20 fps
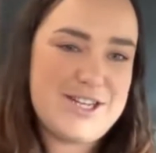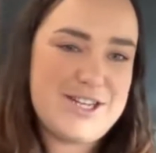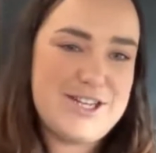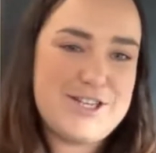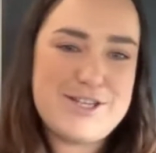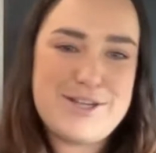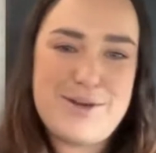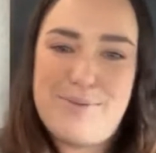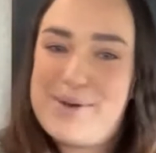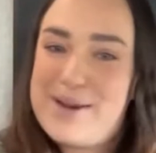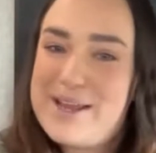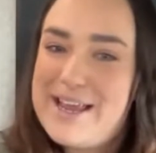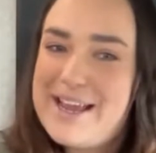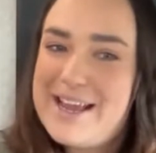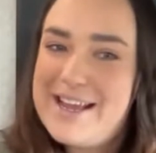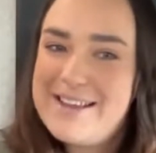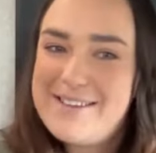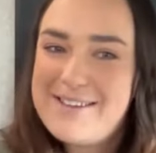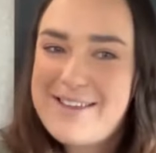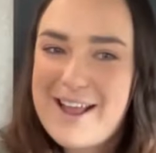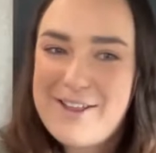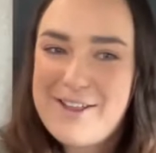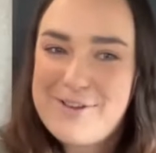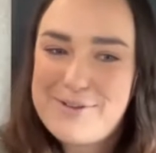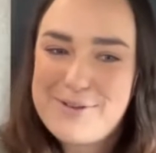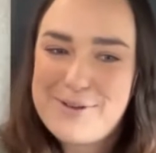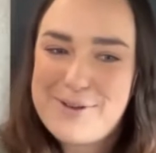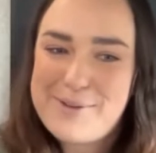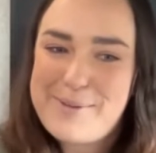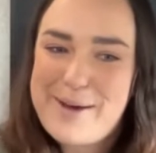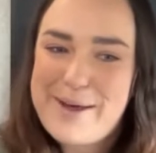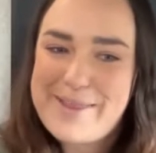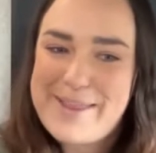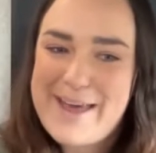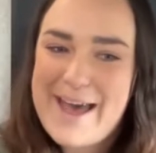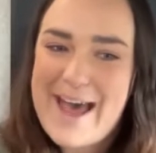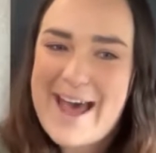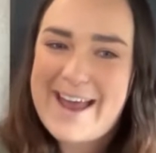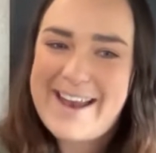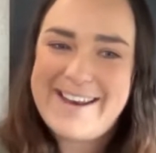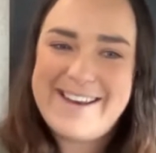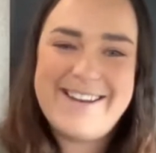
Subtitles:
Could somebody tell us all about that?